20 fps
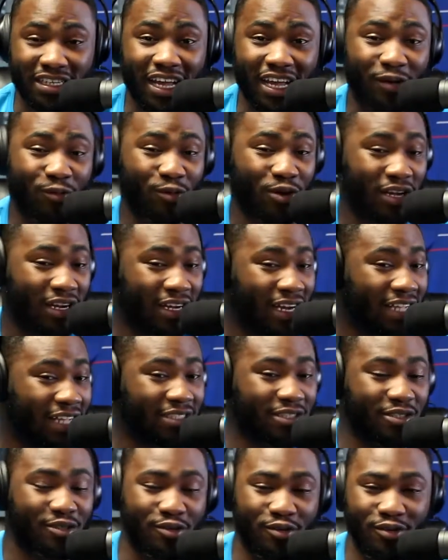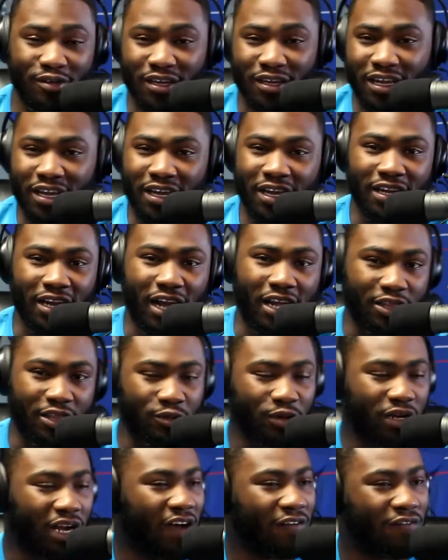Not one, not two, not
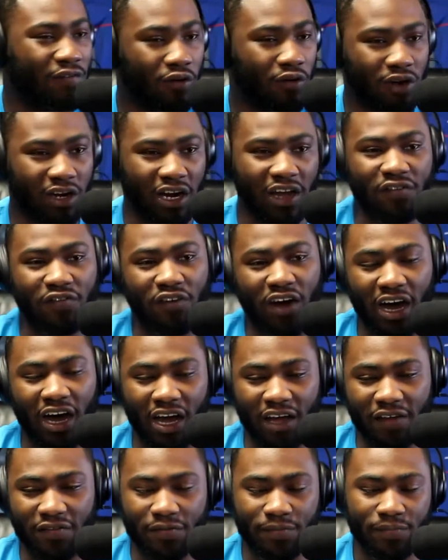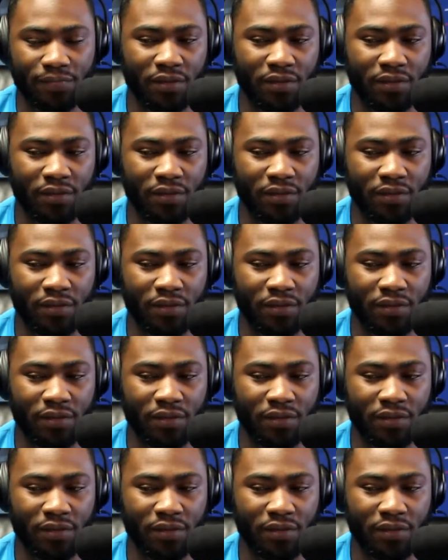three, not four, not five